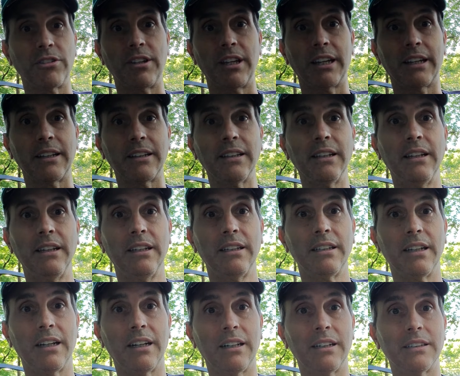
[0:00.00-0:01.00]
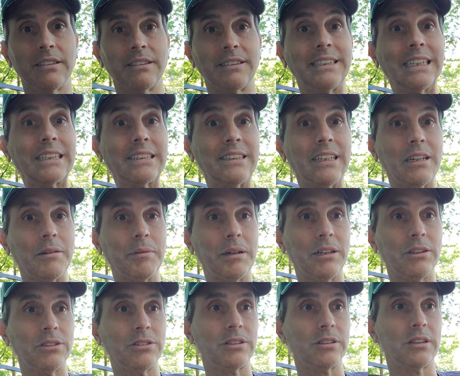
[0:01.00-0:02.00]
taking 60
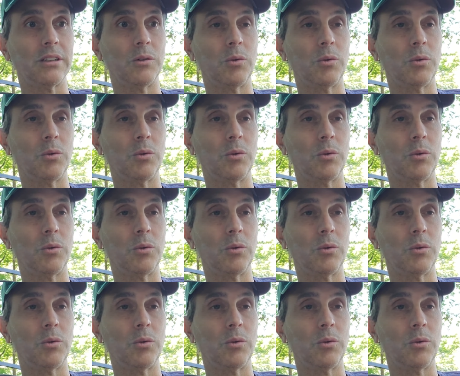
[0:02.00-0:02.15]
mLs.